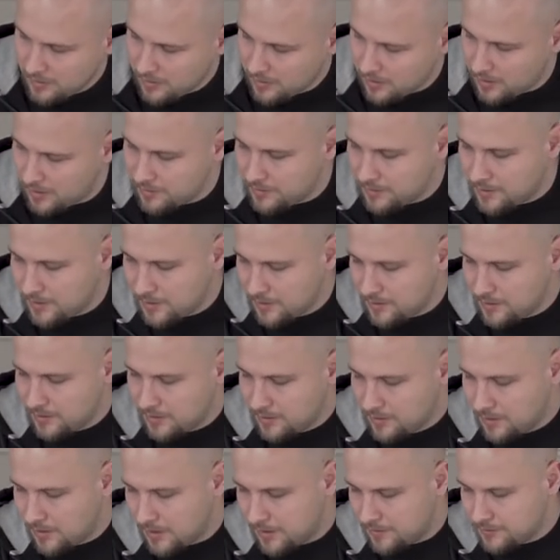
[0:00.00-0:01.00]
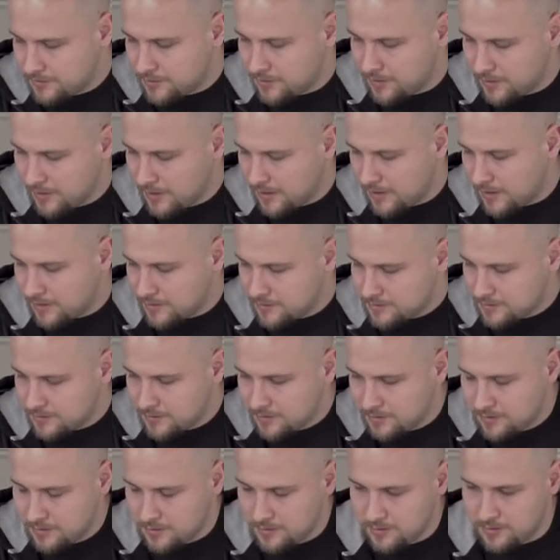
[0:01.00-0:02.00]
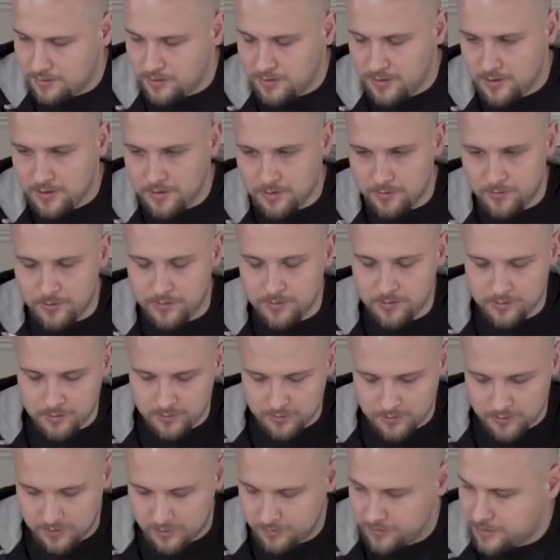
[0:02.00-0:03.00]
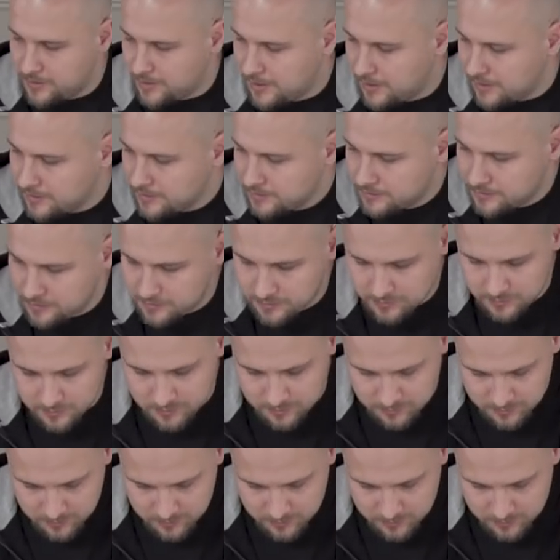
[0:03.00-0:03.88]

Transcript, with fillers: And then after that, you get one of your thumbtacks,